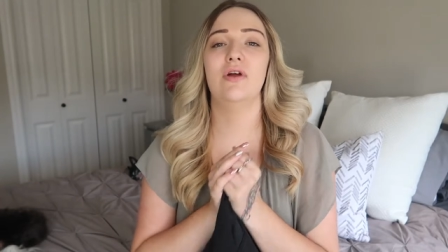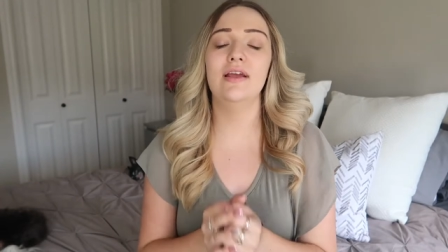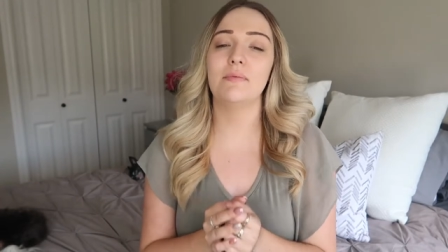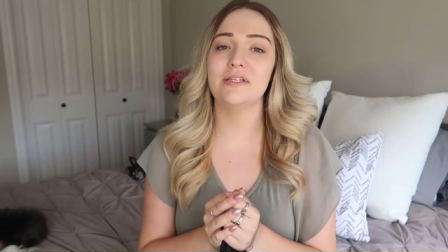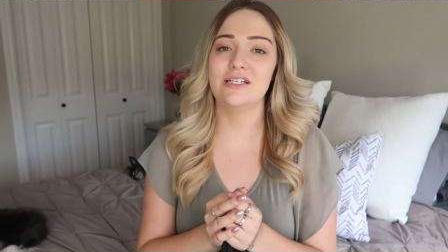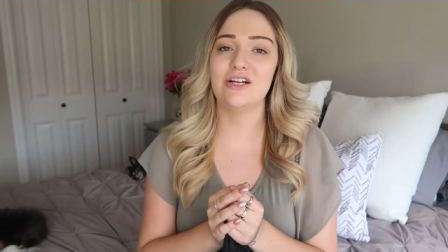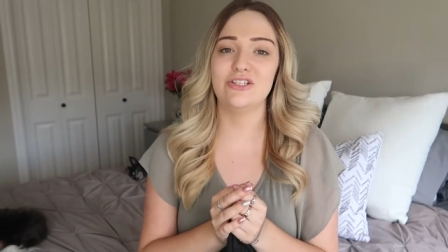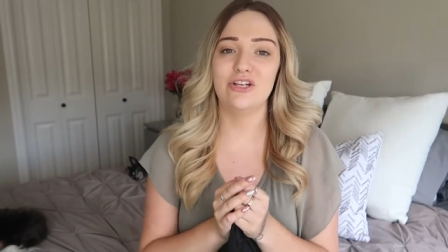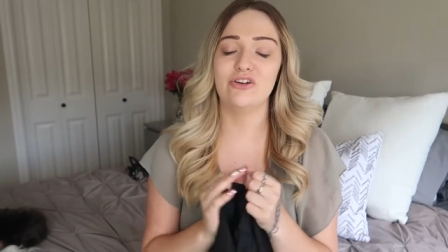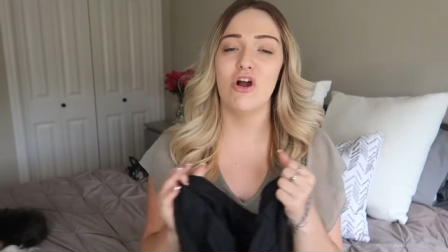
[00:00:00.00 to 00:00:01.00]
running up the
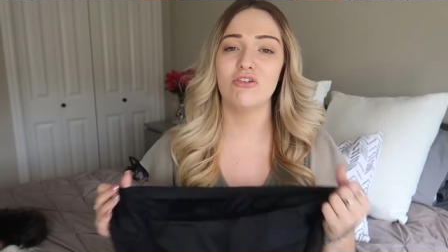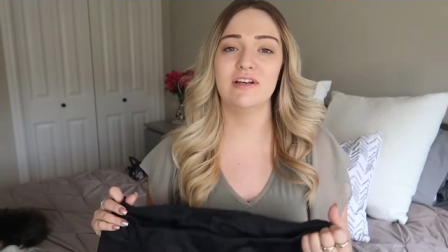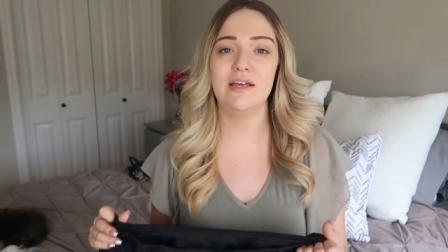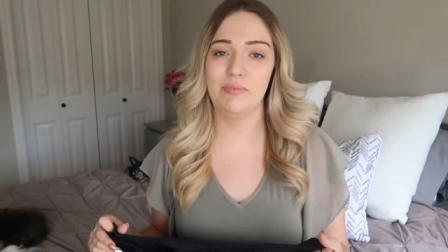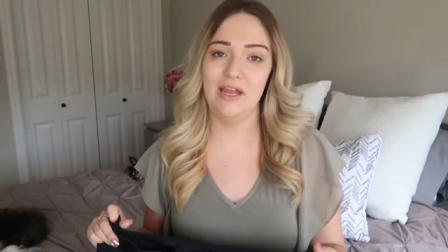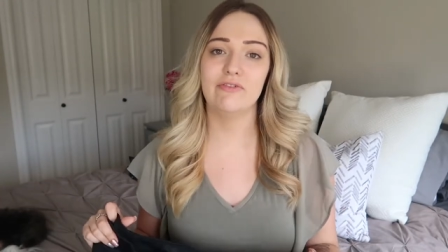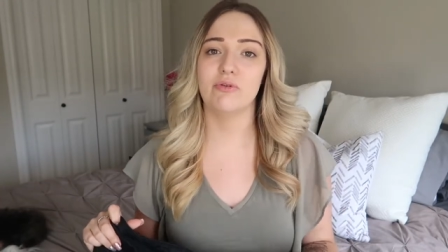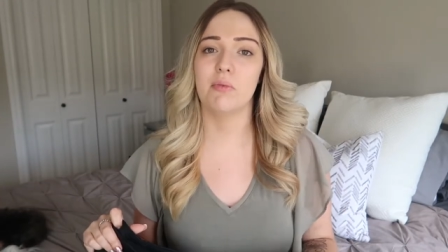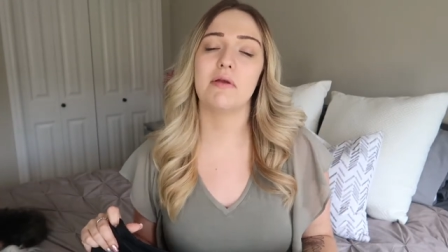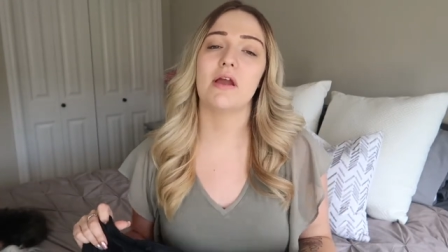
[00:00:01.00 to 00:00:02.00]
stairs and you're already in pain
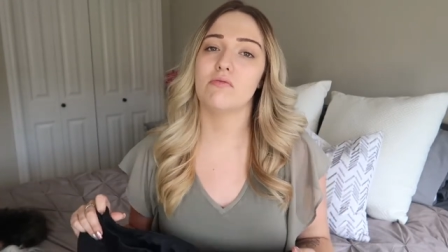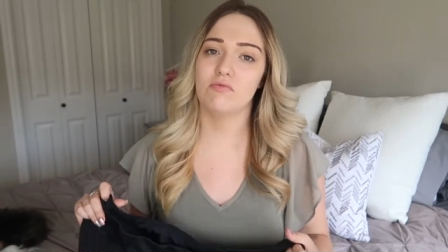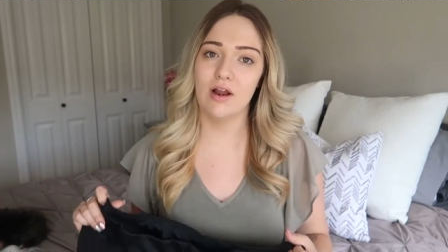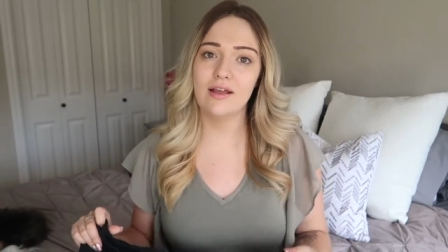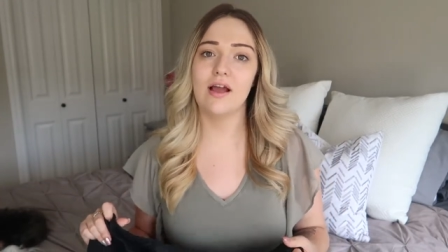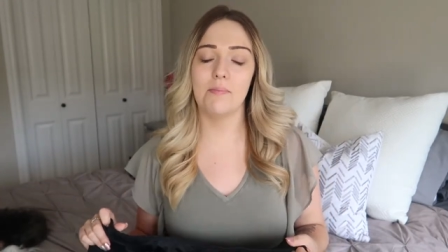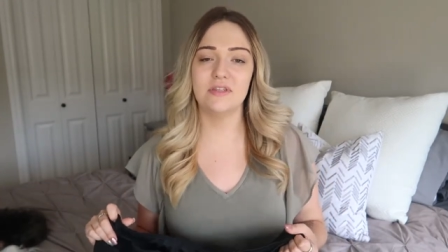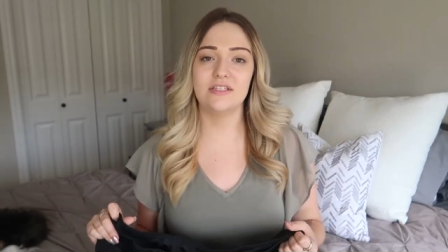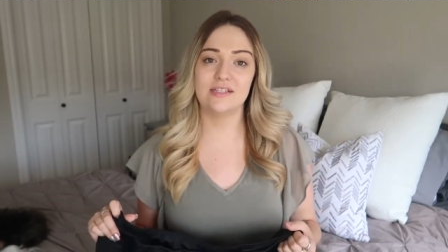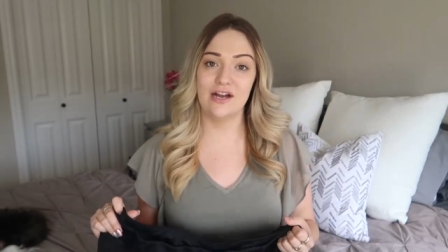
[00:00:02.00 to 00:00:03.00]
from running
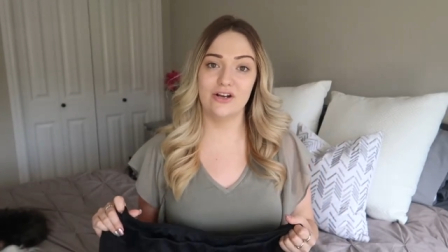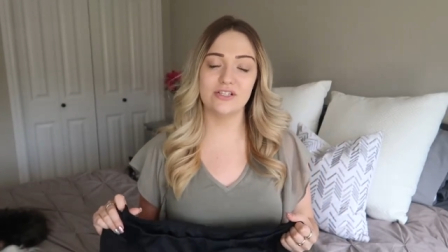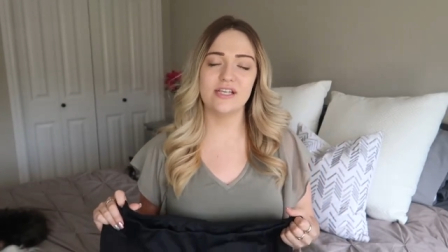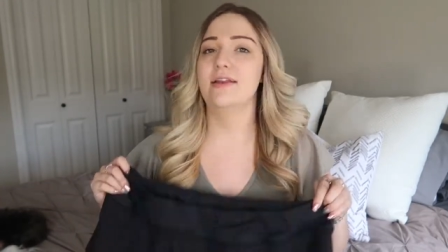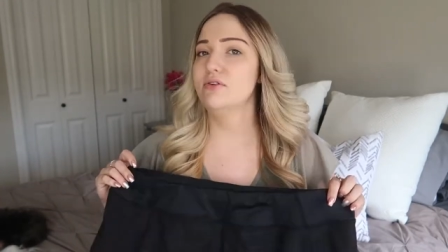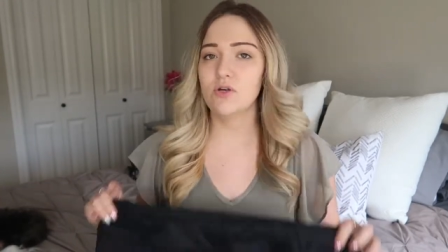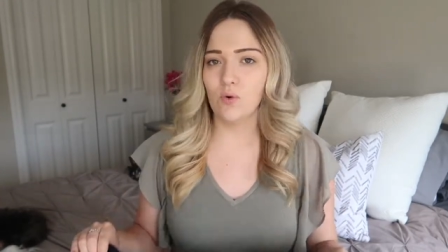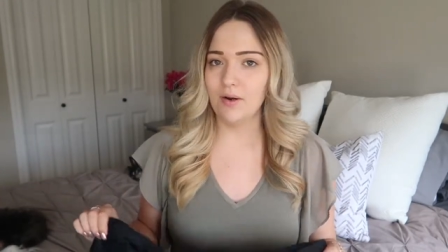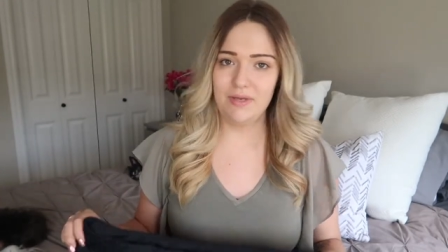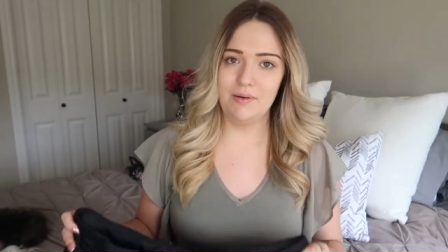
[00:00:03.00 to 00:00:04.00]
up the stairs, then you don't
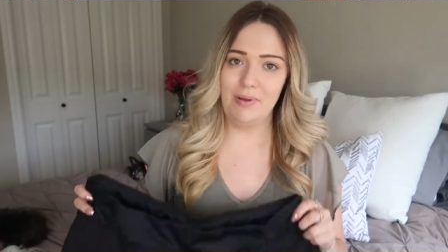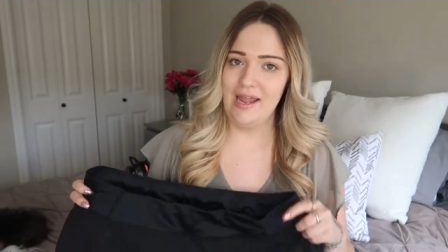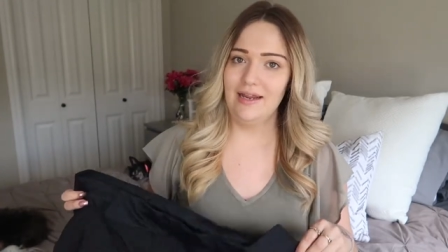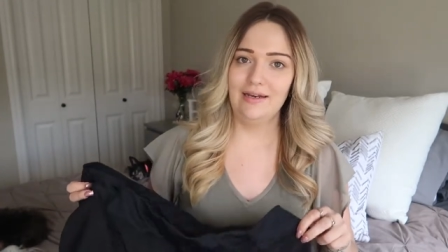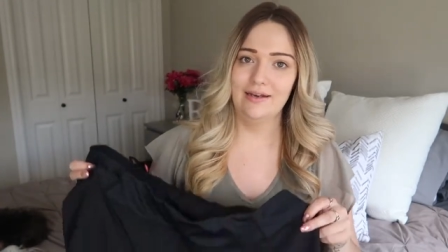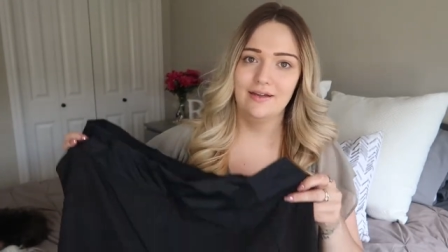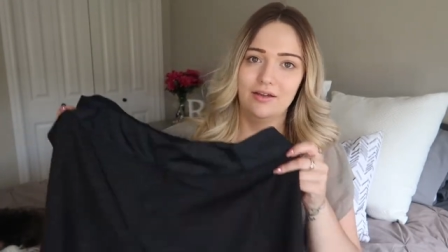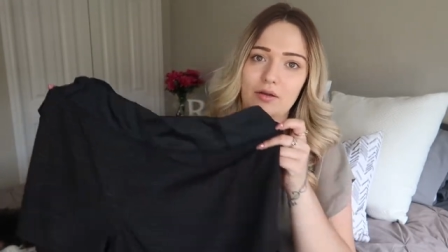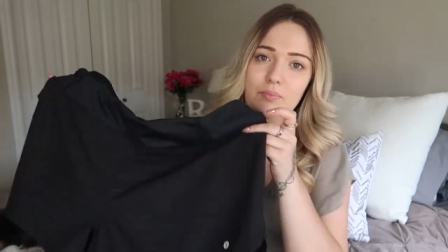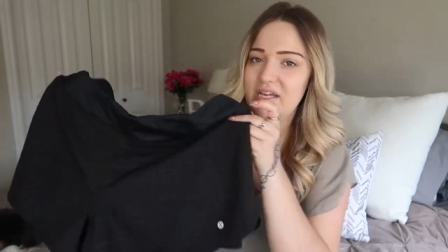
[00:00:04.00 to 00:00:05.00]
want to be in pain
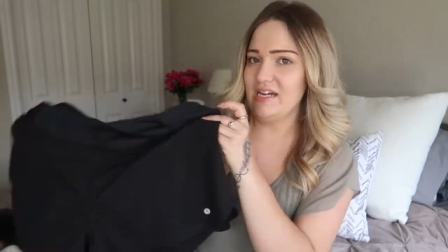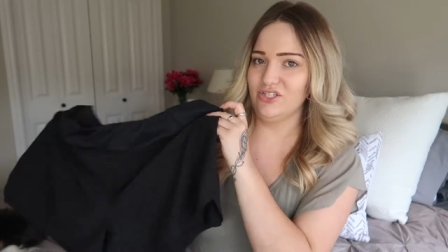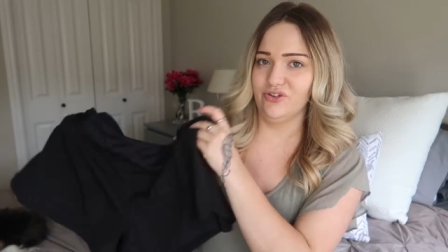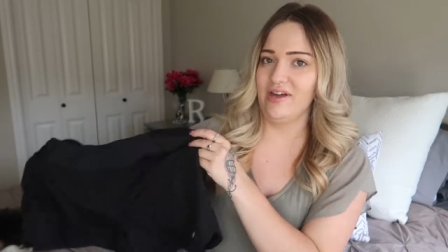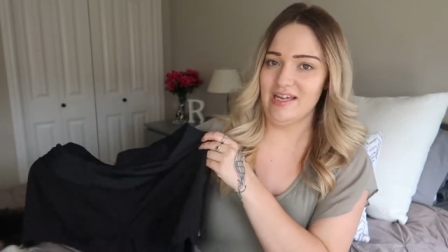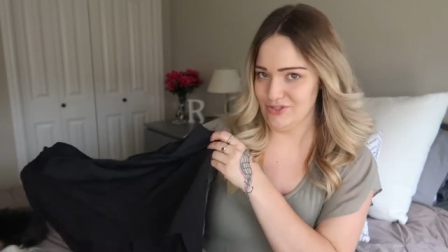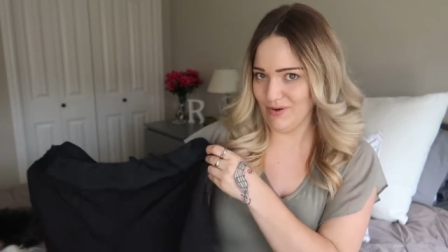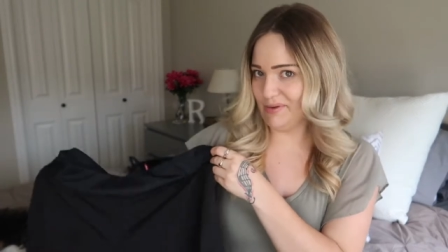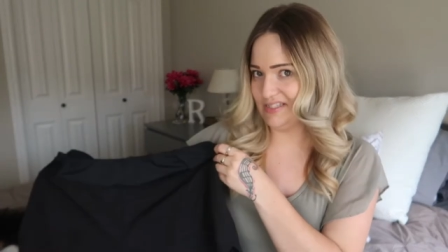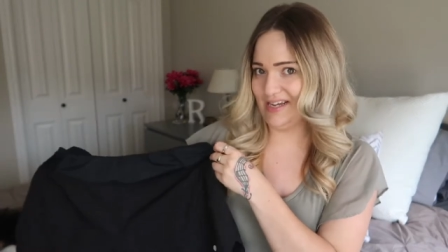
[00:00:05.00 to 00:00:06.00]
because your thighs are
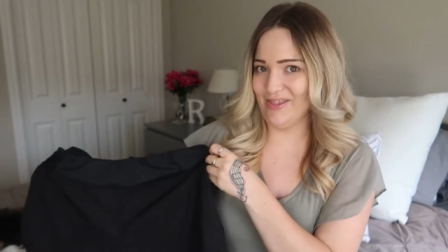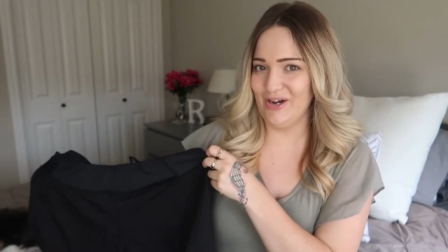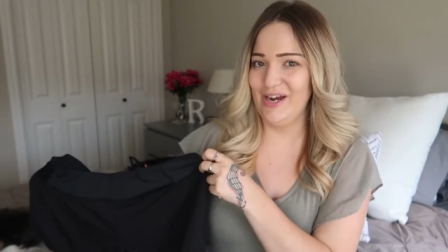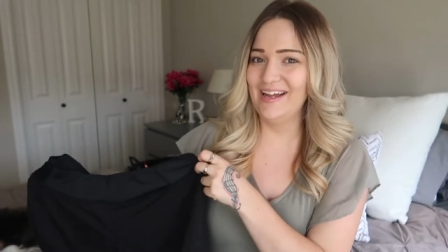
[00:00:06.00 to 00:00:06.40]
rubbing together.